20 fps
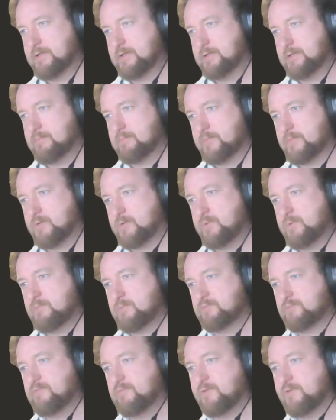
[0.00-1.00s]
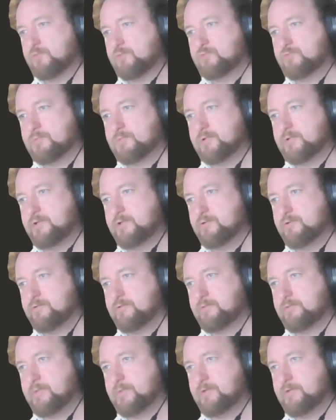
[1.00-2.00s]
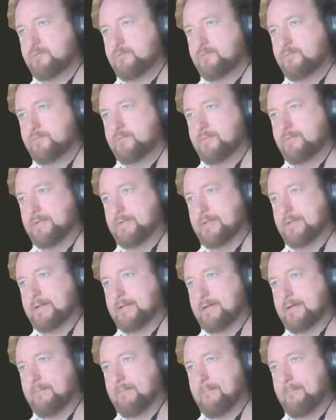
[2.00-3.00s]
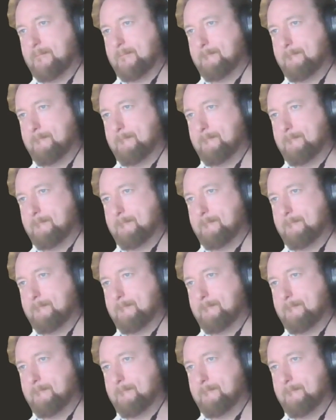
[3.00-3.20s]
My queen must be vulnerable here somehow. I'm